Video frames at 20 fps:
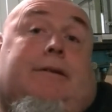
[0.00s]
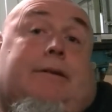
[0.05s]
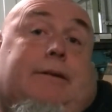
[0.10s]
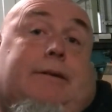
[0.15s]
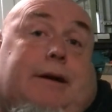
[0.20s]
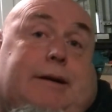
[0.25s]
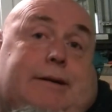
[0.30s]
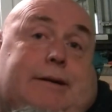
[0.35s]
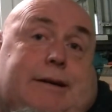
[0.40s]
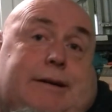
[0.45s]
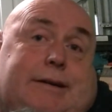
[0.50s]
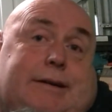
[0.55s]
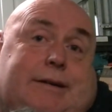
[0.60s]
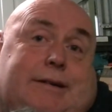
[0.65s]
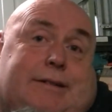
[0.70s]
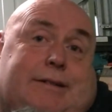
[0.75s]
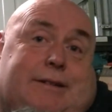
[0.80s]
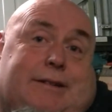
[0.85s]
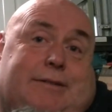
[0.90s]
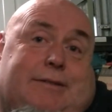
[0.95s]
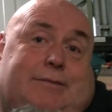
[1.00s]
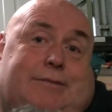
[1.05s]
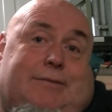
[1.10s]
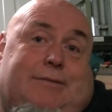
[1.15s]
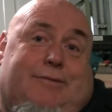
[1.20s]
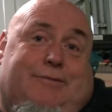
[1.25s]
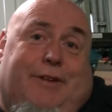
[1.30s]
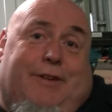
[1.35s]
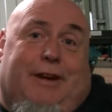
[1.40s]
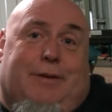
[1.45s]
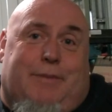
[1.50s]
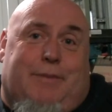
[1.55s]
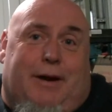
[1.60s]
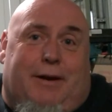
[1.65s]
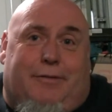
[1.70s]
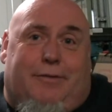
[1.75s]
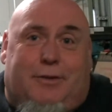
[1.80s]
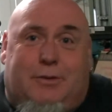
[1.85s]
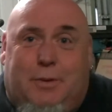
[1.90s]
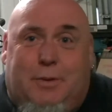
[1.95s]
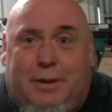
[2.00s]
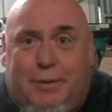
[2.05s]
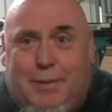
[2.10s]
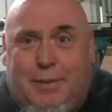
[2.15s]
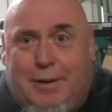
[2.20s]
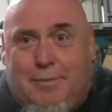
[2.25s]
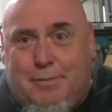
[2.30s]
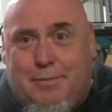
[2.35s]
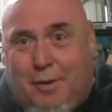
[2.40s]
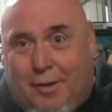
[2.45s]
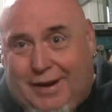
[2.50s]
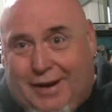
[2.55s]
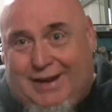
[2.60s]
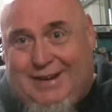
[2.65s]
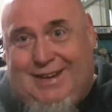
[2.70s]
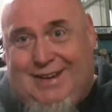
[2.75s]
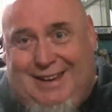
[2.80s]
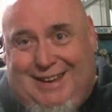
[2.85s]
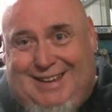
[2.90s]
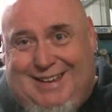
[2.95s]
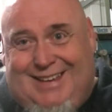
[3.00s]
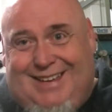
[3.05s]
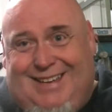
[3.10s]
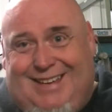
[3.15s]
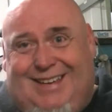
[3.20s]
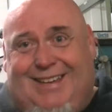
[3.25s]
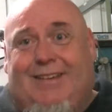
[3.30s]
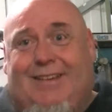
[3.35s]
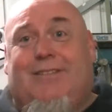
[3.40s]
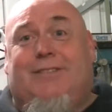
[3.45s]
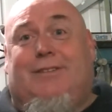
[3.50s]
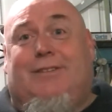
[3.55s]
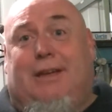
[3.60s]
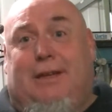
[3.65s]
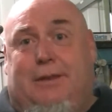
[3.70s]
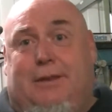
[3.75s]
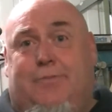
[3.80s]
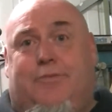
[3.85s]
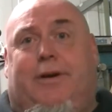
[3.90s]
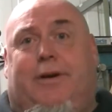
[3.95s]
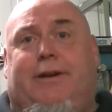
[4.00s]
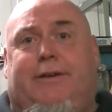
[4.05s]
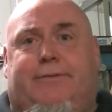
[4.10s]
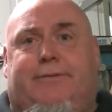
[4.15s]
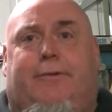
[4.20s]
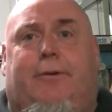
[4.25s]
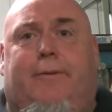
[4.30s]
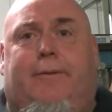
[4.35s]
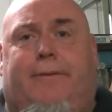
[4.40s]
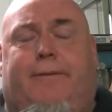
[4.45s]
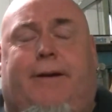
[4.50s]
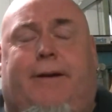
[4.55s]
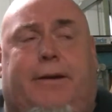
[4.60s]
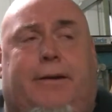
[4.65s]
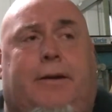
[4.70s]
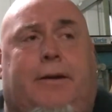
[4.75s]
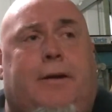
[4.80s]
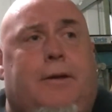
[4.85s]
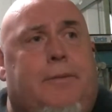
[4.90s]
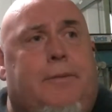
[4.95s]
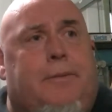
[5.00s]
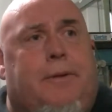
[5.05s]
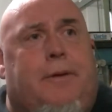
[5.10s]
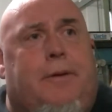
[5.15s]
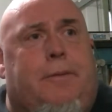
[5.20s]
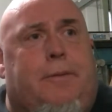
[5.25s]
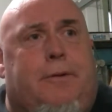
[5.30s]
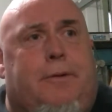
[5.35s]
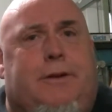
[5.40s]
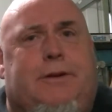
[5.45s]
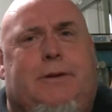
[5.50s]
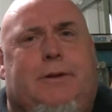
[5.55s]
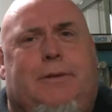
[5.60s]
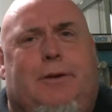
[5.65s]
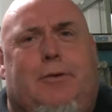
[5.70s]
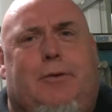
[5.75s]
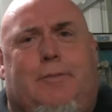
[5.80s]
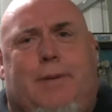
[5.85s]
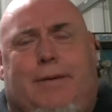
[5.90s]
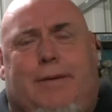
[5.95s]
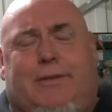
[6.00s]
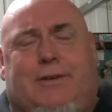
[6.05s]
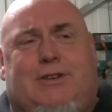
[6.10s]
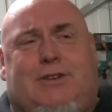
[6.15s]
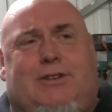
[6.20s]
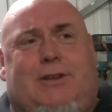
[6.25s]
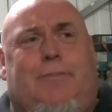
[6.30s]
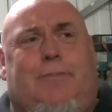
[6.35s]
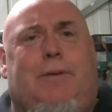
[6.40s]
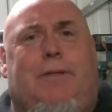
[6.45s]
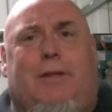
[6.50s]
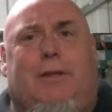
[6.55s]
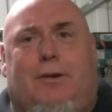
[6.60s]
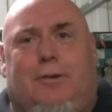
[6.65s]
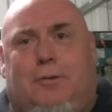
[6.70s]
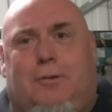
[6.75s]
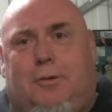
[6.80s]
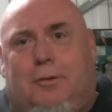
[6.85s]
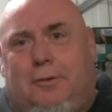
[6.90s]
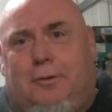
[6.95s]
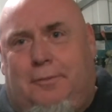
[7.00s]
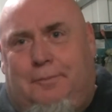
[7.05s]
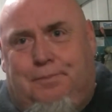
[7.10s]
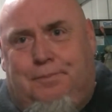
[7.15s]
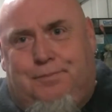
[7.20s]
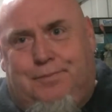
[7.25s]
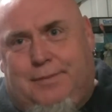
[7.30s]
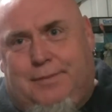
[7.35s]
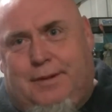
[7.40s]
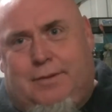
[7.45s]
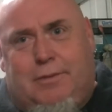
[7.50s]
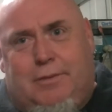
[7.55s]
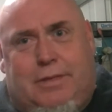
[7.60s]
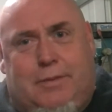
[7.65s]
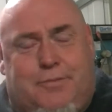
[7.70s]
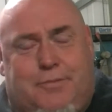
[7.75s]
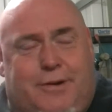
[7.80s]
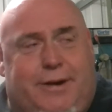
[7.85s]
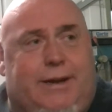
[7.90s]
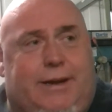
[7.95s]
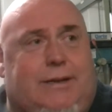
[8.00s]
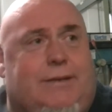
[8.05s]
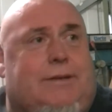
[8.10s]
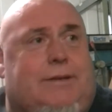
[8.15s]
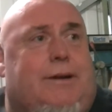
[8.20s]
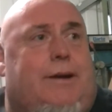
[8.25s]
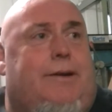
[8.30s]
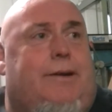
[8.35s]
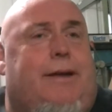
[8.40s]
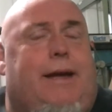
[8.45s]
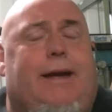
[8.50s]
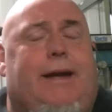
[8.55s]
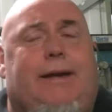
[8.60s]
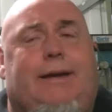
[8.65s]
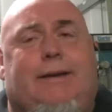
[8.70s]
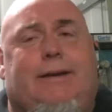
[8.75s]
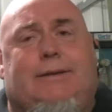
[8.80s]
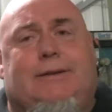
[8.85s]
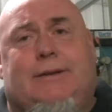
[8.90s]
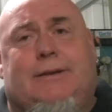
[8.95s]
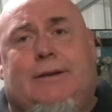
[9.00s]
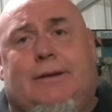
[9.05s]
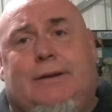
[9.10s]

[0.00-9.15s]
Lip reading: Okay, so think about it, for a £20 bike, get the brakes right around. There is a little bit of a slip in the law with the brakes, and that is